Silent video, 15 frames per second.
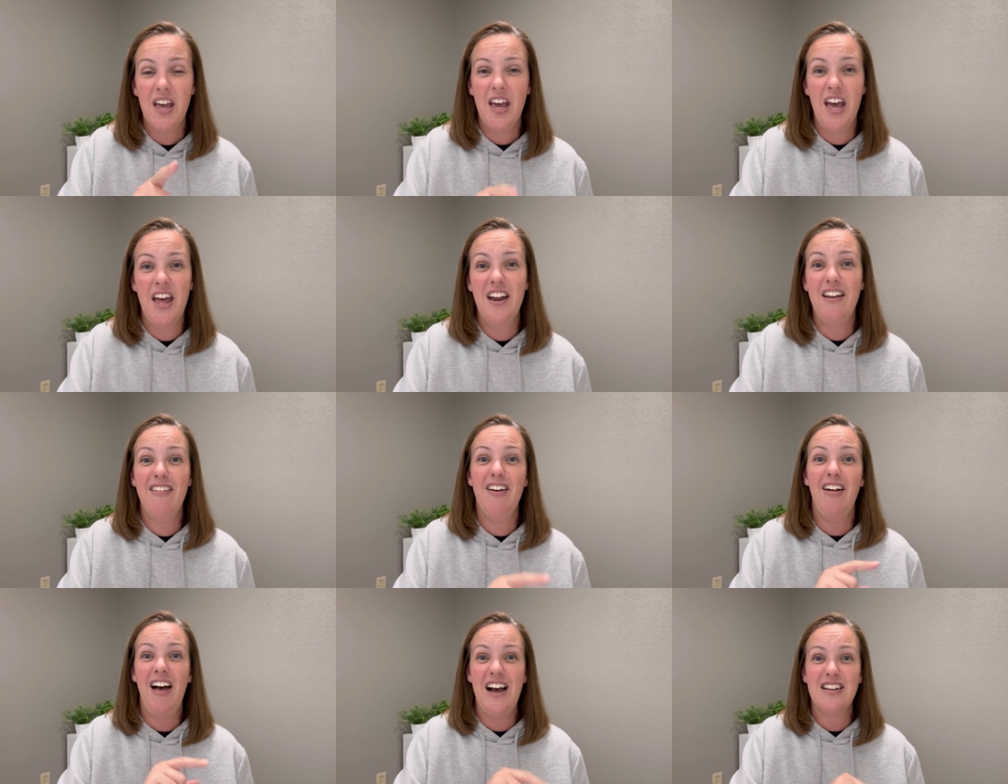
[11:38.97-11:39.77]
and
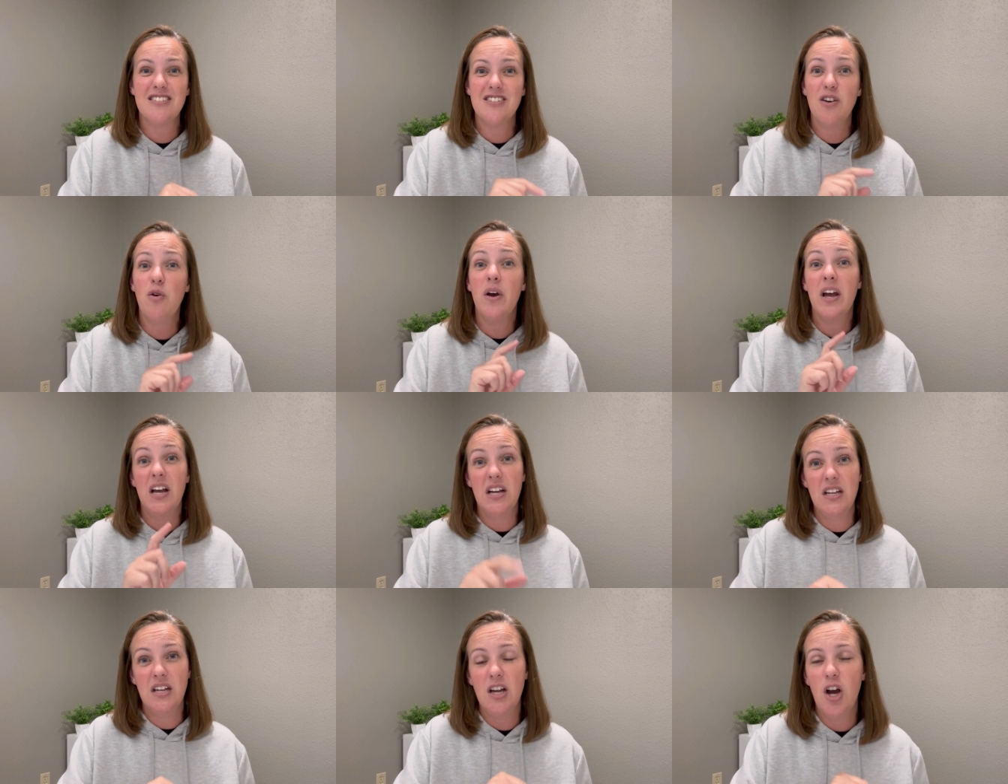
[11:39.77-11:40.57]
they'll ask you,
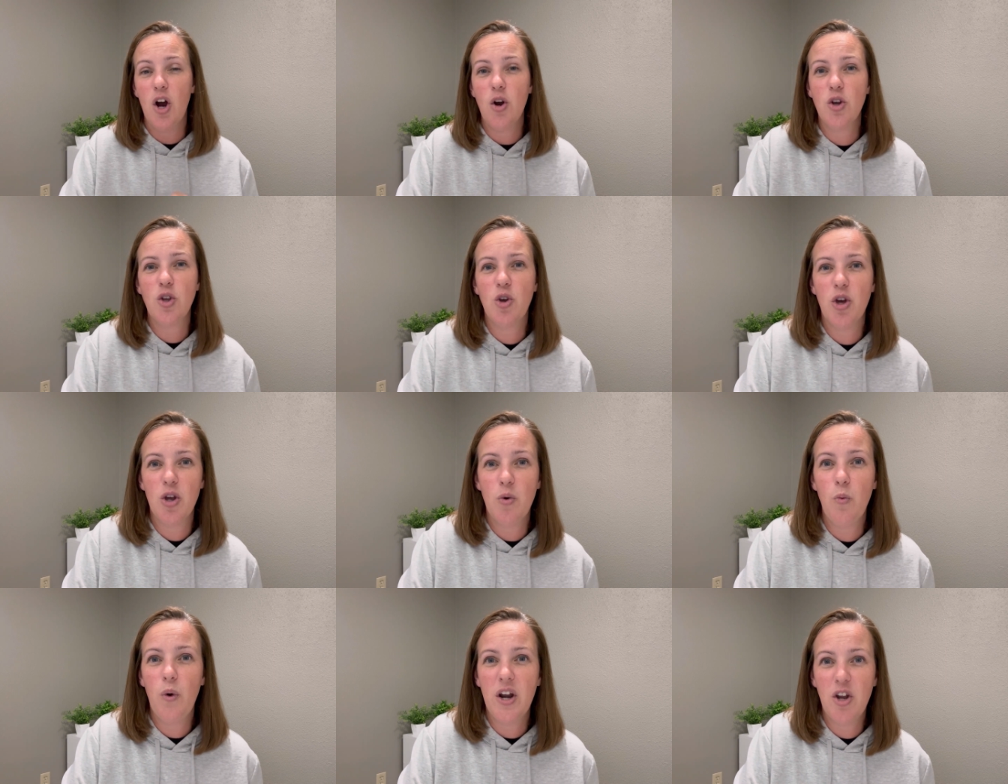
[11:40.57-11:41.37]
you gonna,
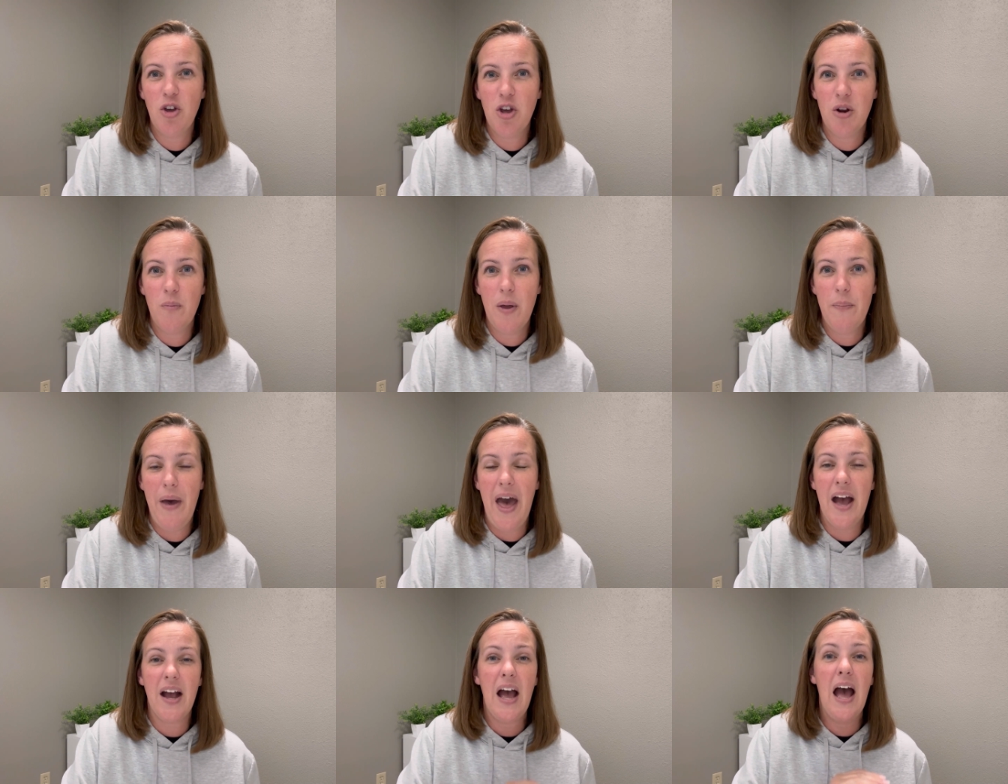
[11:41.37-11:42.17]
when are you going to be
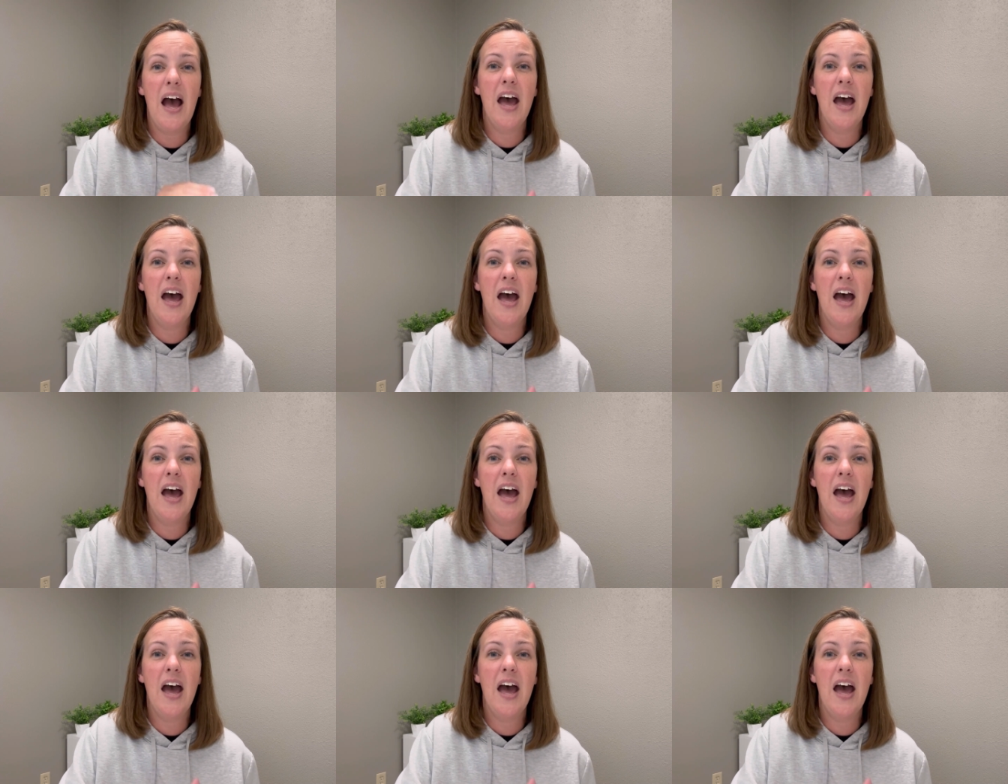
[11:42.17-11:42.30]
back?